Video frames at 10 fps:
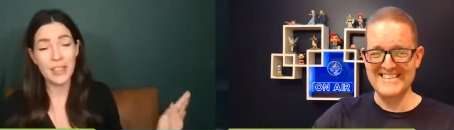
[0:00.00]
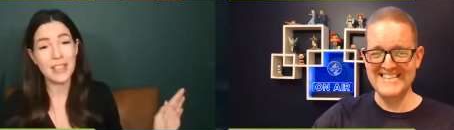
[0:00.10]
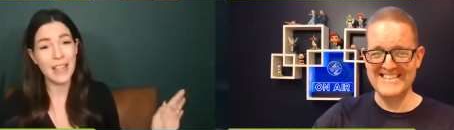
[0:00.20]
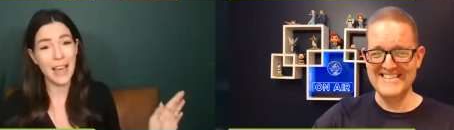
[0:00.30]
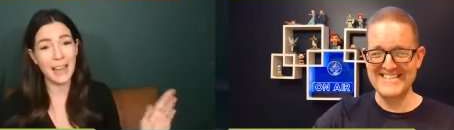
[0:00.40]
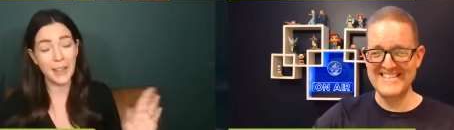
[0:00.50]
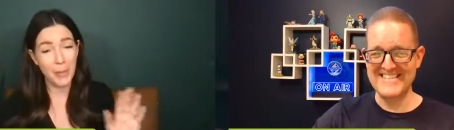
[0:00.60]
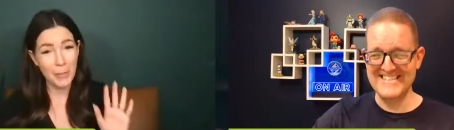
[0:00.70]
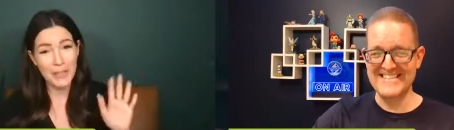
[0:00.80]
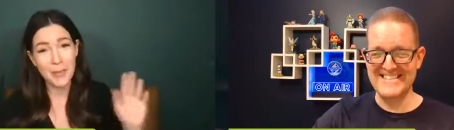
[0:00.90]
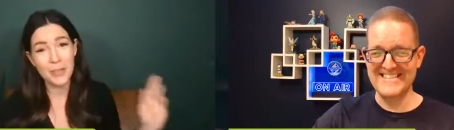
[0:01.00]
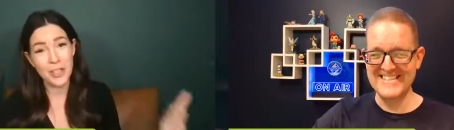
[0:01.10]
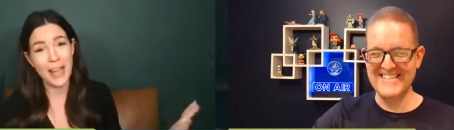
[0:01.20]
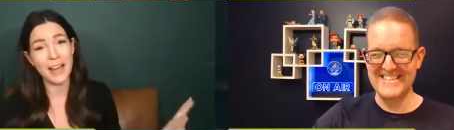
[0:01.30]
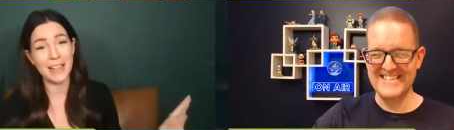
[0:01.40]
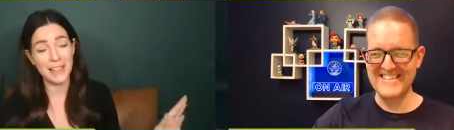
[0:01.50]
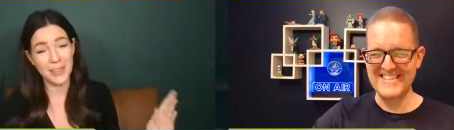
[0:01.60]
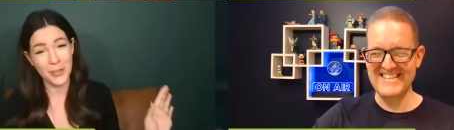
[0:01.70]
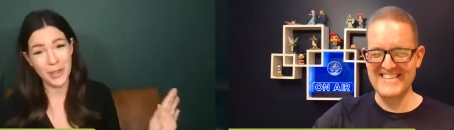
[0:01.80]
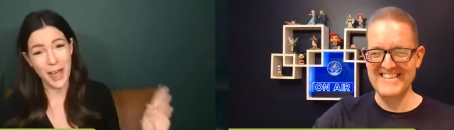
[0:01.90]
Speaker 1: just saying there might be some
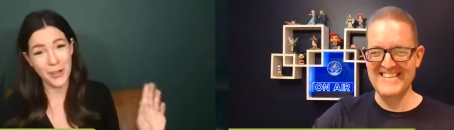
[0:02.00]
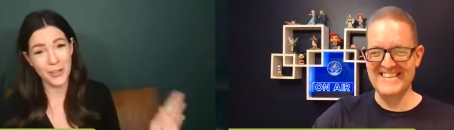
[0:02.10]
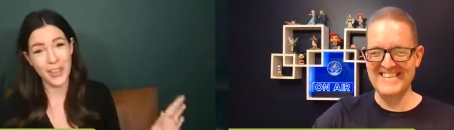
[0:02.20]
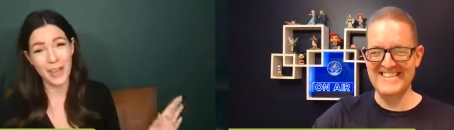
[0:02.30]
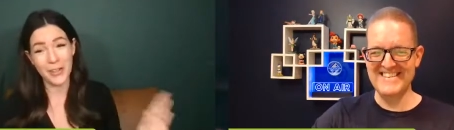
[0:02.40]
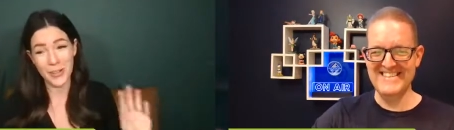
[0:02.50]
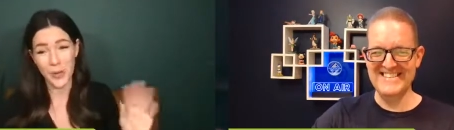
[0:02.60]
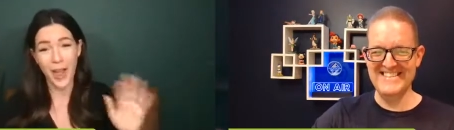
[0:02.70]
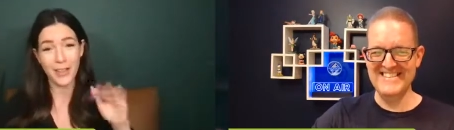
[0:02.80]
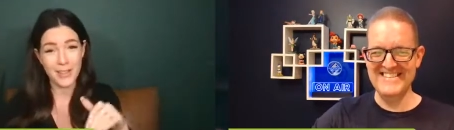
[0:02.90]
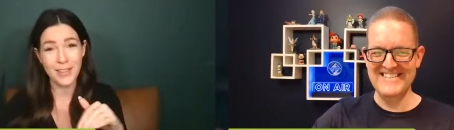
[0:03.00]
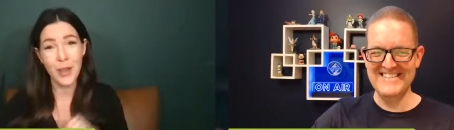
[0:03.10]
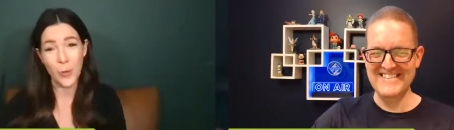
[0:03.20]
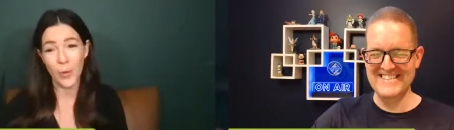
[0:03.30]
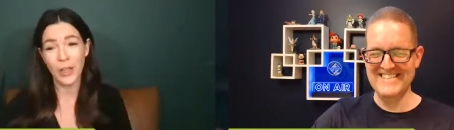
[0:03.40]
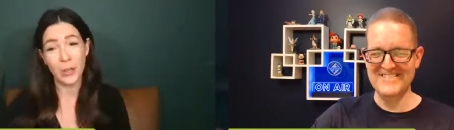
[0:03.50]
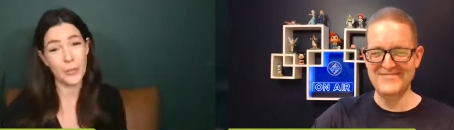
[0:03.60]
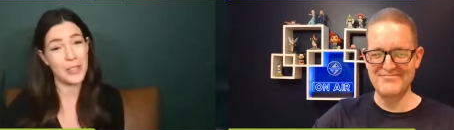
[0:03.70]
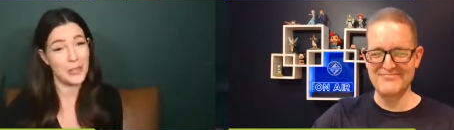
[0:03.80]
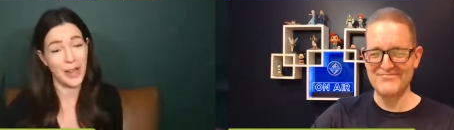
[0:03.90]
shenanigans going on over there as well as what you'll
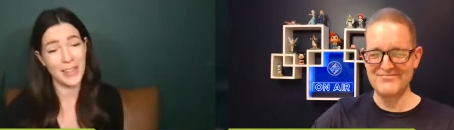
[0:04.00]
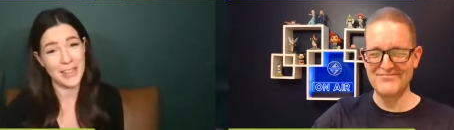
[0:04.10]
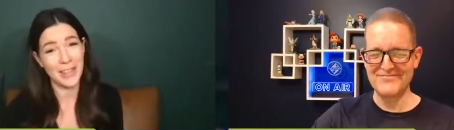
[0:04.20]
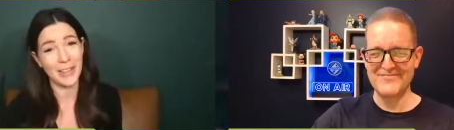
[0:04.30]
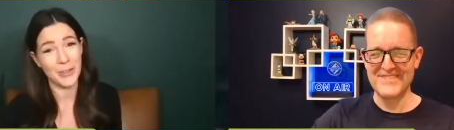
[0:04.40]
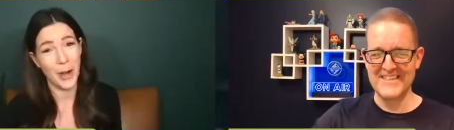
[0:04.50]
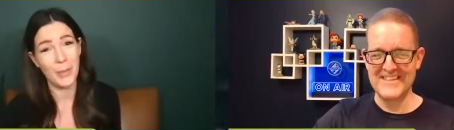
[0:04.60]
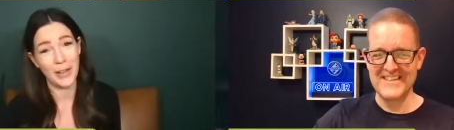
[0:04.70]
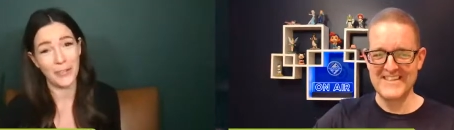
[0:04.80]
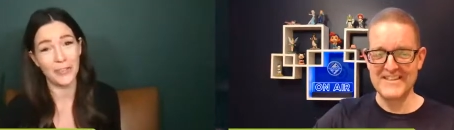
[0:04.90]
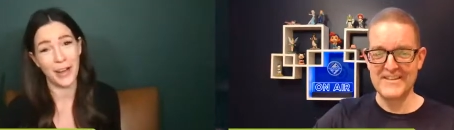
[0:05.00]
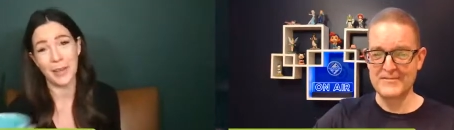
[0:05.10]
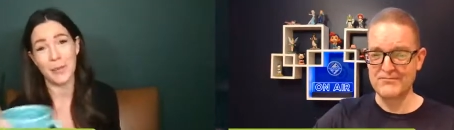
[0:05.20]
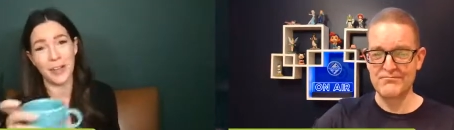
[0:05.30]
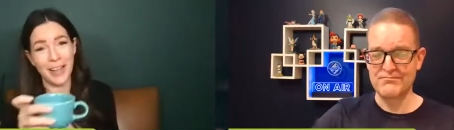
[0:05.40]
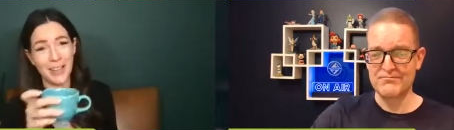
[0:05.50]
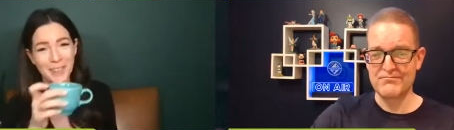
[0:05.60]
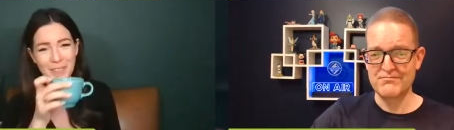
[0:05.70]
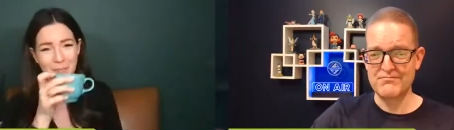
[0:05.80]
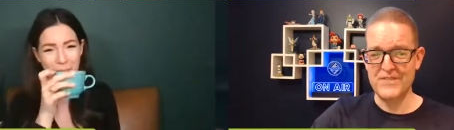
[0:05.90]
be doing on the daily drop it on Friday
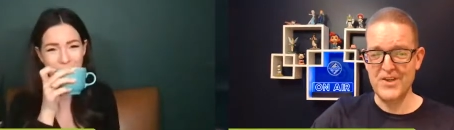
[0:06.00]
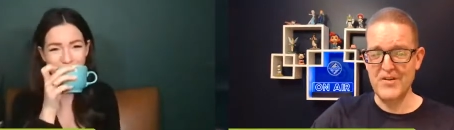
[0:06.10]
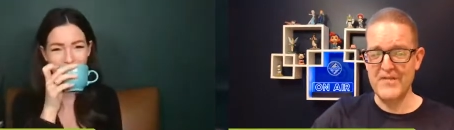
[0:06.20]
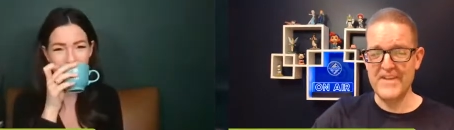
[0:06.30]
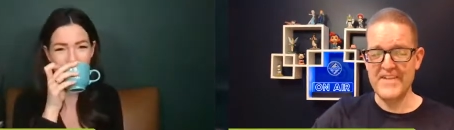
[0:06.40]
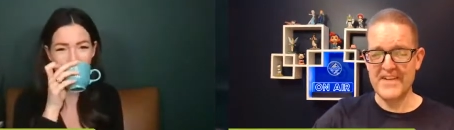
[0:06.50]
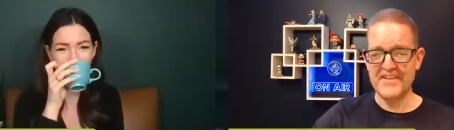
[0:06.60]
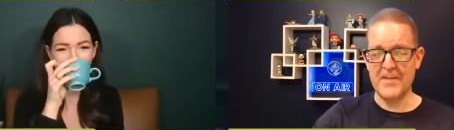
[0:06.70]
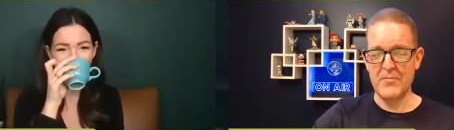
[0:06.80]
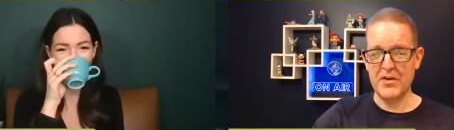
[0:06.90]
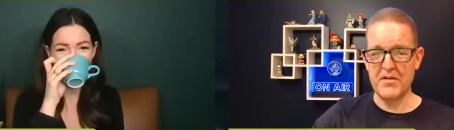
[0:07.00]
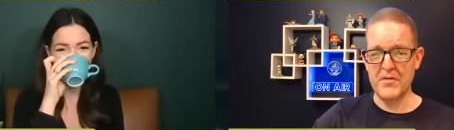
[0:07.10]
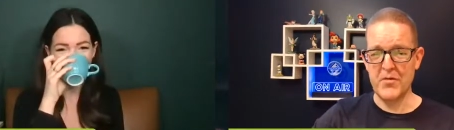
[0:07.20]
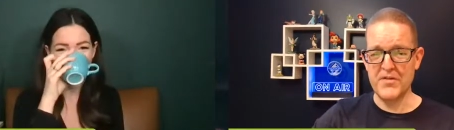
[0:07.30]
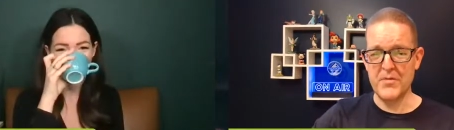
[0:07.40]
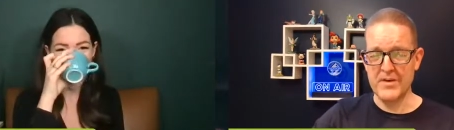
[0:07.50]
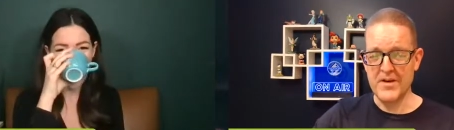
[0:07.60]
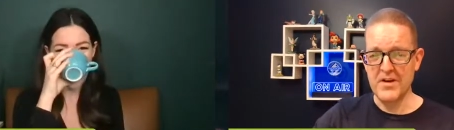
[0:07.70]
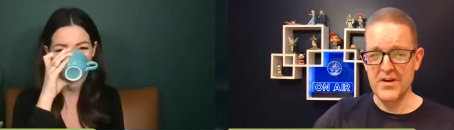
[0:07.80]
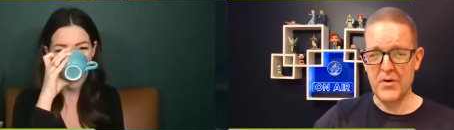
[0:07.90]
morning.
Speaker 2: Oh, fantastic. I'm looking forward to it.
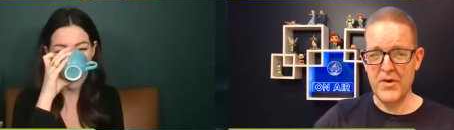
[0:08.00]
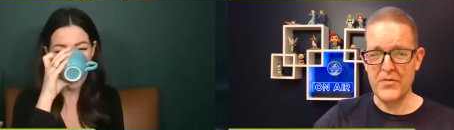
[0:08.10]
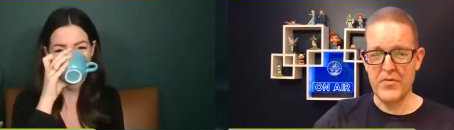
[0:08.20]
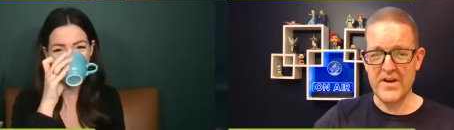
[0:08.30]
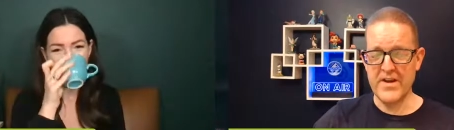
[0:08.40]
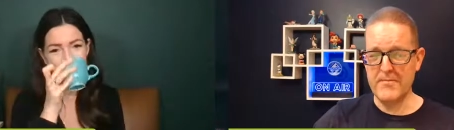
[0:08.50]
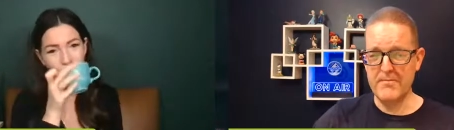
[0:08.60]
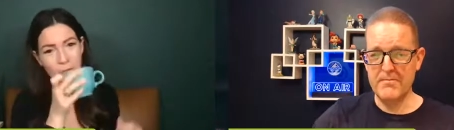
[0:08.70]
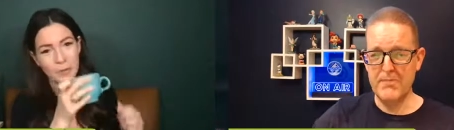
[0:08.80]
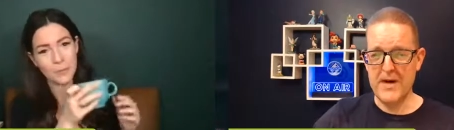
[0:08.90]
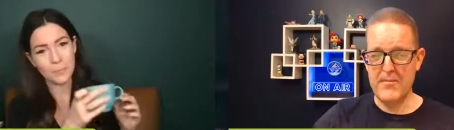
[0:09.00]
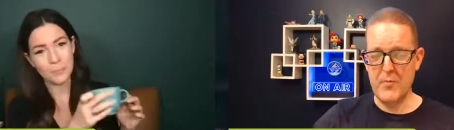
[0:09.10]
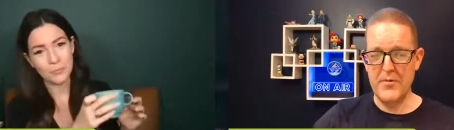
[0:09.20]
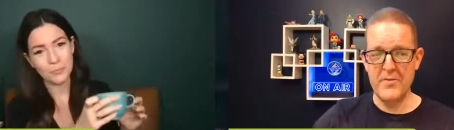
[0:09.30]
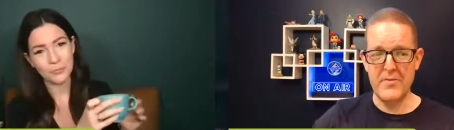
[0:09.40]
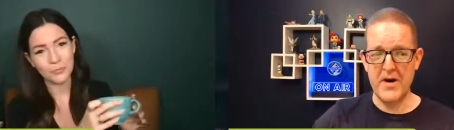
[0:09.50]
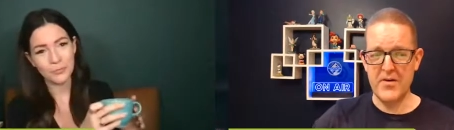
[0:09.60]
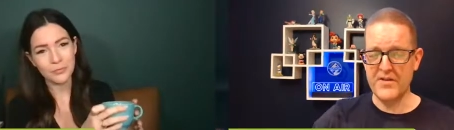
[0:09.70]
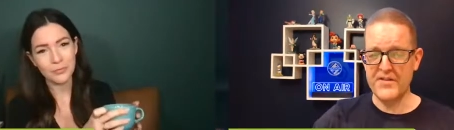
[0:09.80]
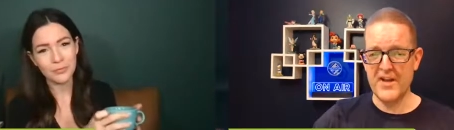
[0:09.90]
Always ready to pop open a bottle
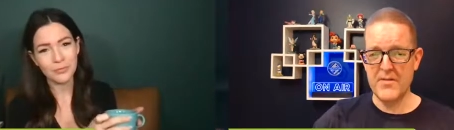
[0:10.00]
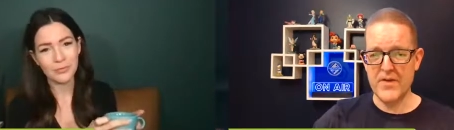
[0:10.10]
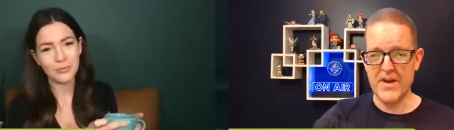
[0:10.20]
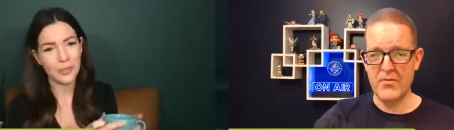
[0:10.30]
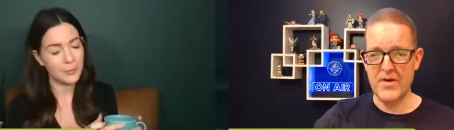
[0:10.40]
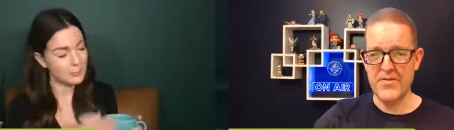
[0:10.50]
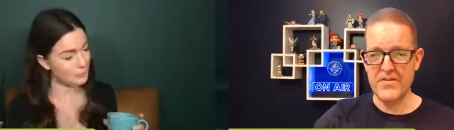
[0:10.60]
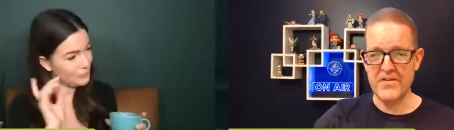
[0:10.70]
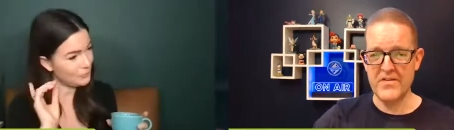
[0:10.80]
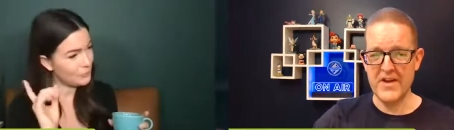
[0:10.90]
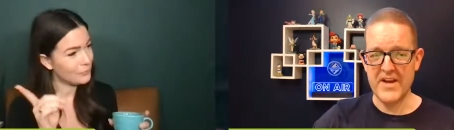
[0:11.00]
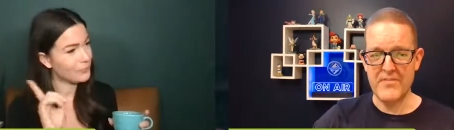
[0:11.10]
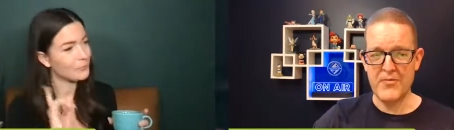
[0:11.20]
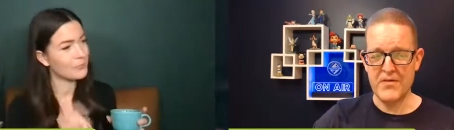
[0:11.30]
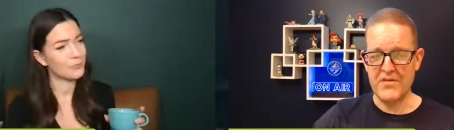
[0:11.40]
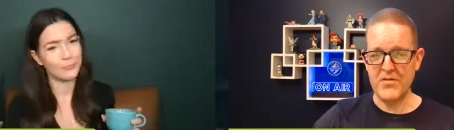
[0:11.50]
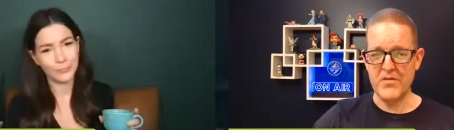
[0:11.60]
to celebrate, whether it's uh, in person or